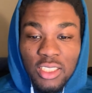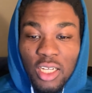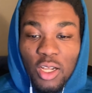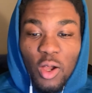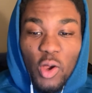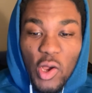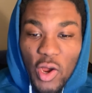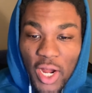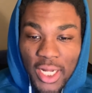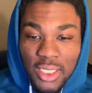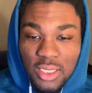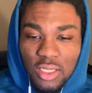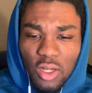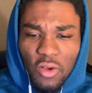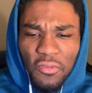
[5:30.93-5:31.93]
song go
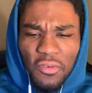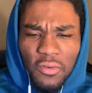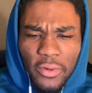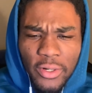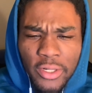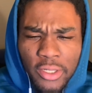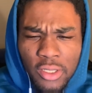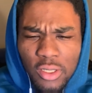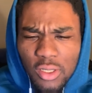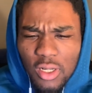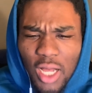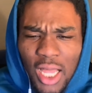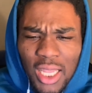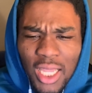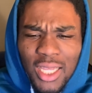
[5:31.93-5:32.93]
crazy though, for
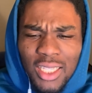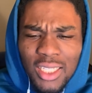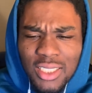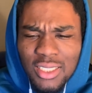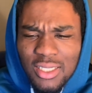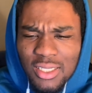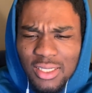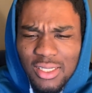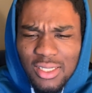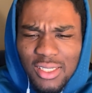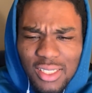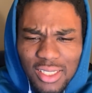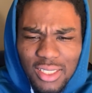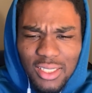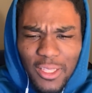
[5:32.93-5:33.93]
real. I like listening to
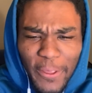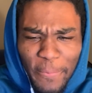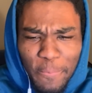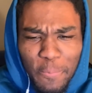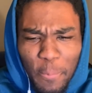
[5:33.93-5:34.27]
this.